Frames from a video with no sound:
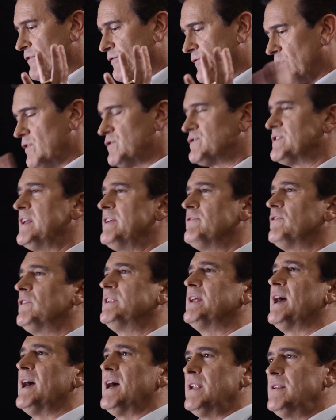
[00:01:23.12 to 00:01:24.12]
the first Evil
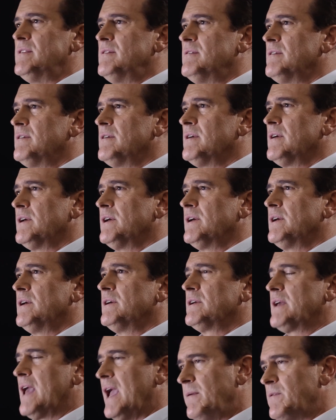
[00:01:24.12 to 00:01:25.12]
Dead
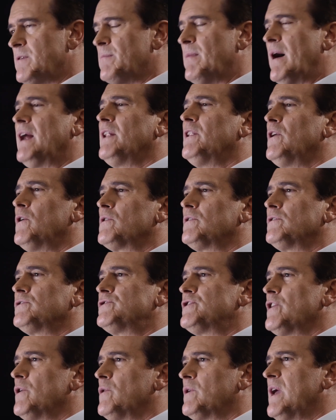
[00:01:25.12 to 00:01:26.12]
came to my local
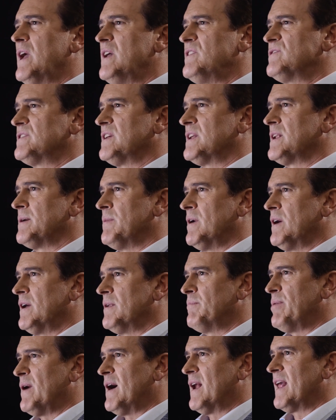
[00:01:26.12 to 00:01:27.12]
showcase cinema
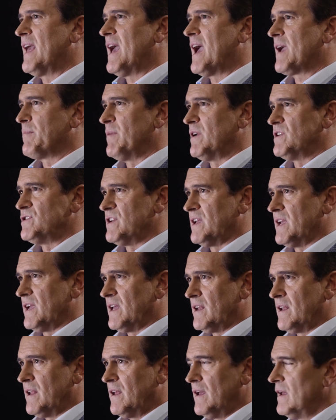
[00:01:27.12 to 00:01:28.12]
in Pontiac,
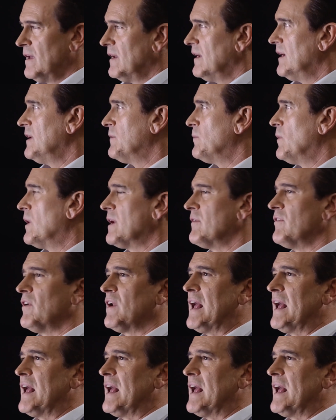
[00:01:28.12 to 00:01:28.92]
Michigan, in whatever,